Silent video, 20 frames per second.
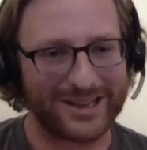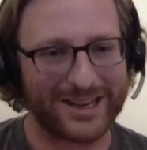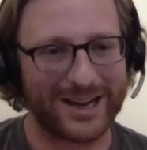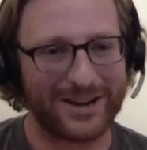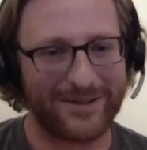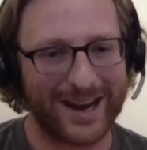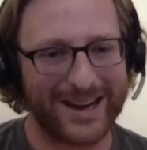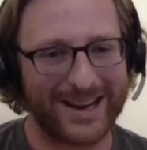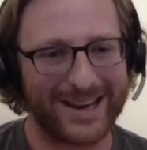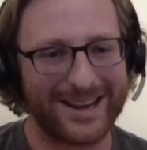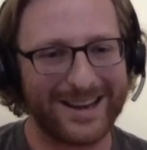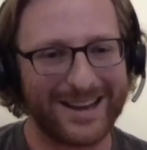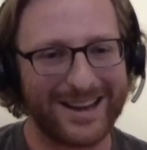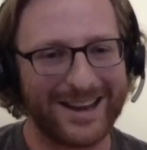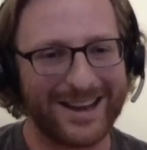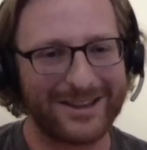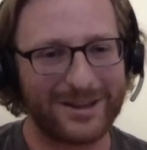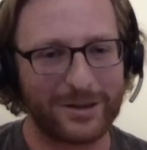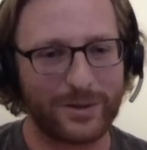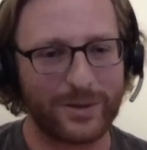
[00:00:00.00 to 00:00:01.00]
are generating,
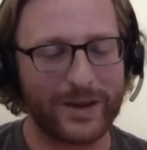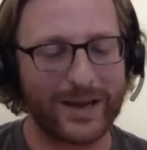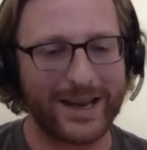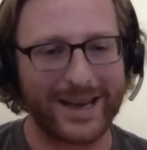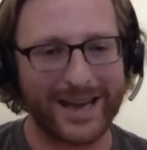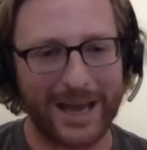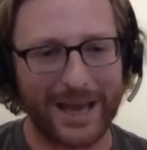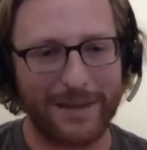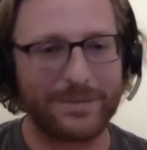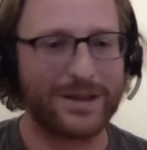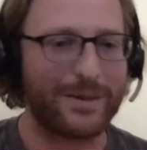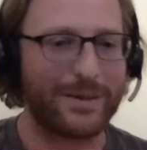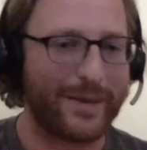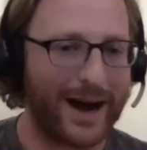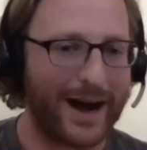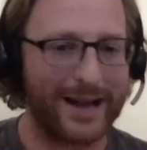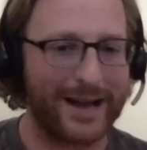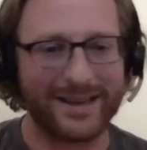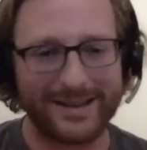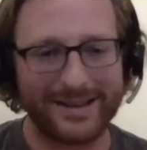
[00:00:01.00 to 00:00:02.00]
mm-hmm. so that we can keep
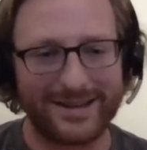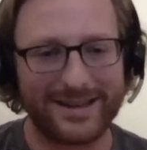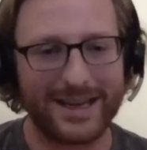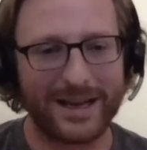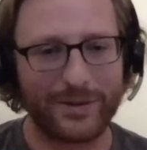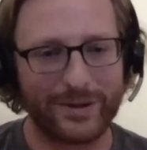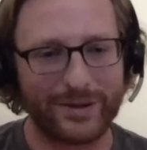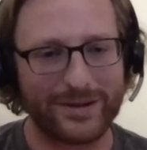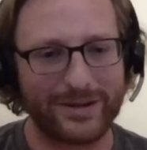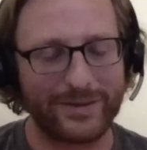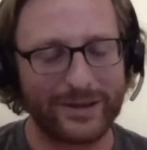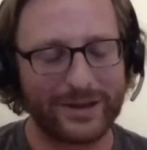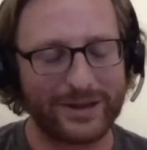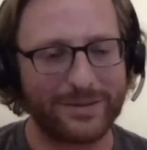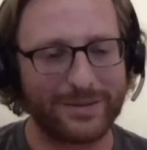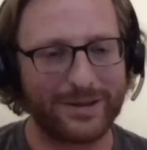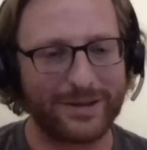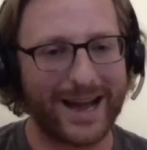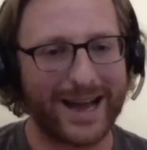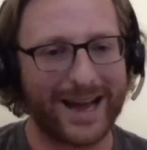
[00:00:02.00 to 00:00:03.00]
demand in sync with
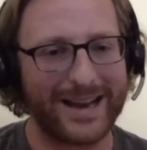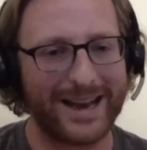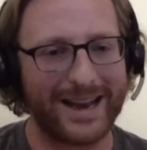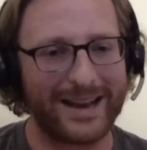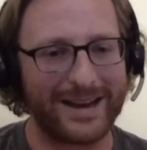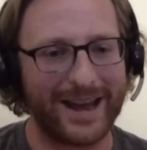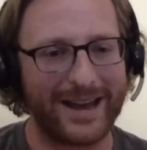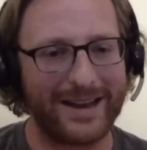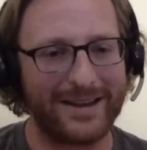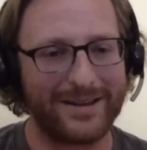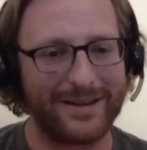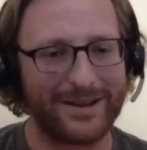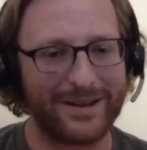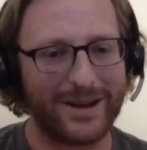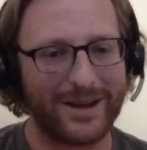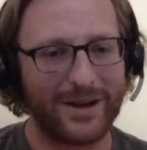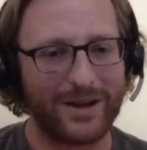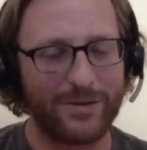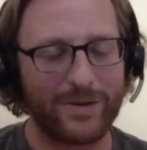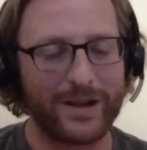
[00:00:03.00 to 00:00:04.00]
supply and
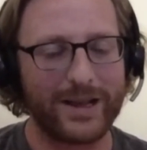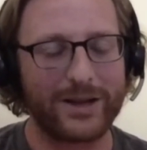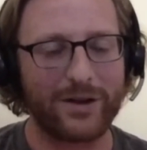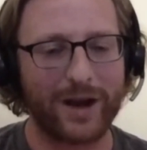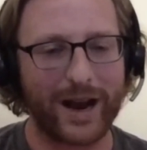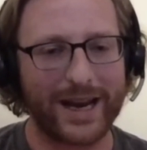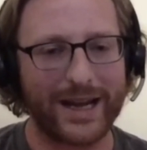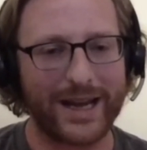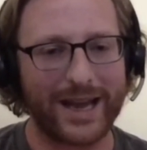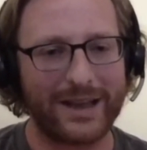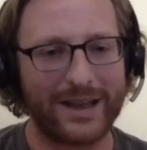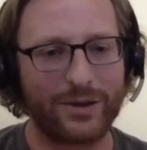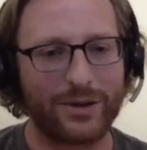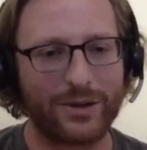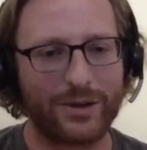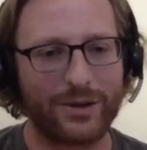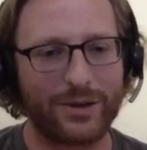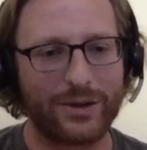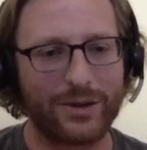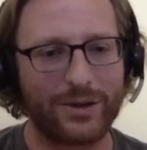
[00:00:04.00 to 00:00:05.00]
really try to get to
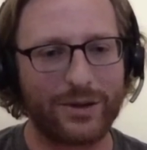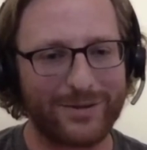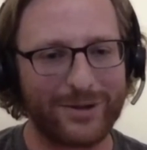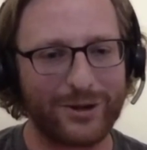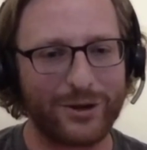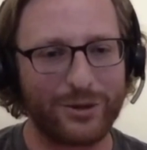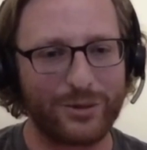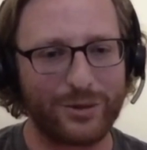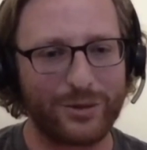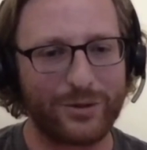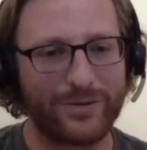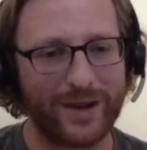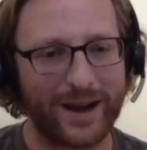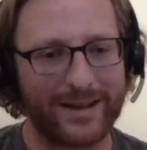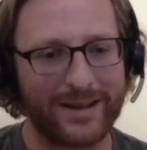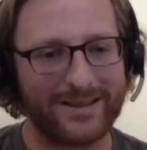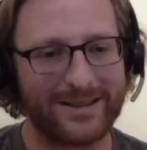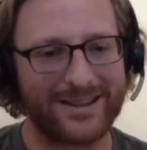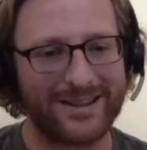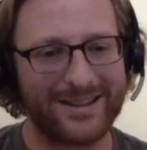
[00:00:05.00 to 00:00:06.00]
100% renewable
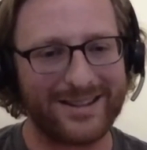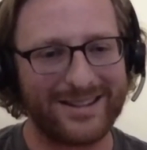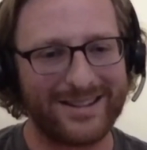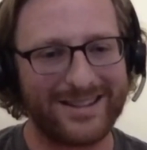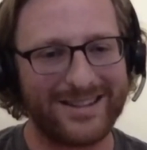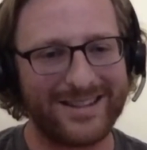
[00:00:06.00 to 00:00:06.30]
faster.